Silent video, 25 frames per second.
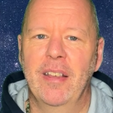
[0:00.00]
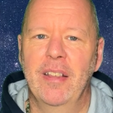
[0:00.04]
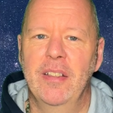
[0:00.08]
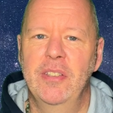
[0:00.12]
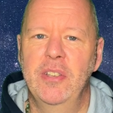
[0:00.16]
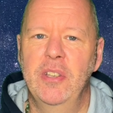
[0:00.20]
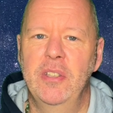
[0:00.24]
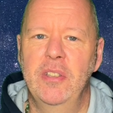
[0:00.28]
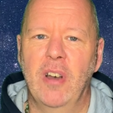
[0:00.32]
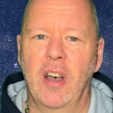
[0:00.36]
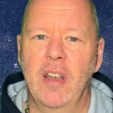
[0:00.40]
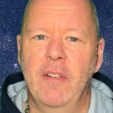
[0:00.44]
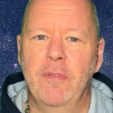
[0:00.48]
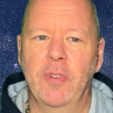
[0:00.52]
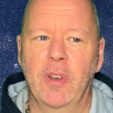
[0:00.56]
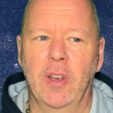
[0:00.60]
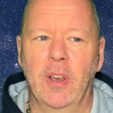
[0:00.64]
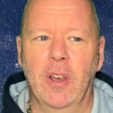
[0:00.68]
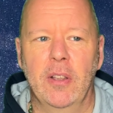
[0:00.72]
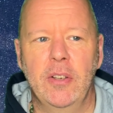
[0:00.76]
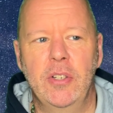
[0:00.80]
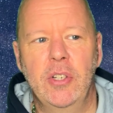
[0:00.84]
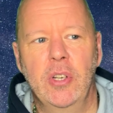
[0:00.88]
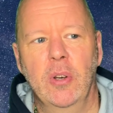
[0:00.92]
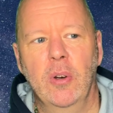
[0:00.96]
to
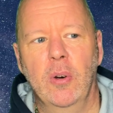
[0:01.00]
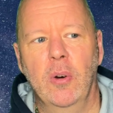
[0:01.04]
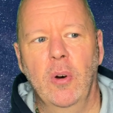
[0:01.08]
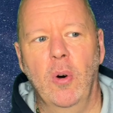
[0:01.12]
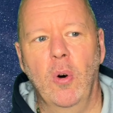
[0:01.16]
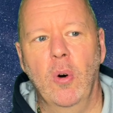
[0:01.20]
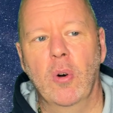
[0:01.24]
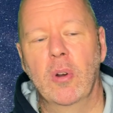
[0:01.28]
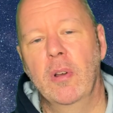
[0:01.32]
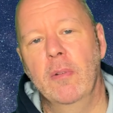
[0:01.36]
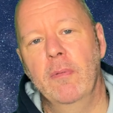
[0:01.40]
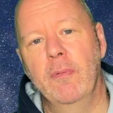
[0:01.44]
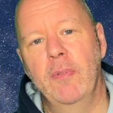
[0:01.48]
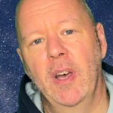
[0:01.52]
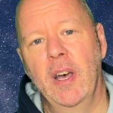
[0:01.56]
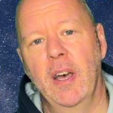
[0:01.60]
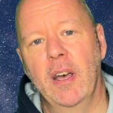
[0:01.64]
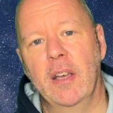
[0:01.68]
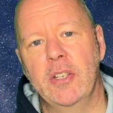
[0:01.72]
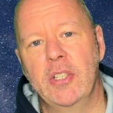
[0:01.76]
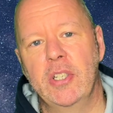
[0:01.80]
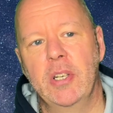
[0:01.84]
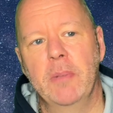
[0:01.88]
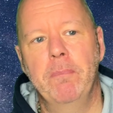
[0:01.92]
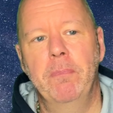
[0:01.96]
diverge or
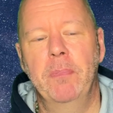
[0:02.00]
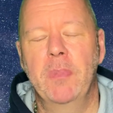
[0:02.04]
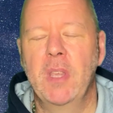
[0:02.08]
converge,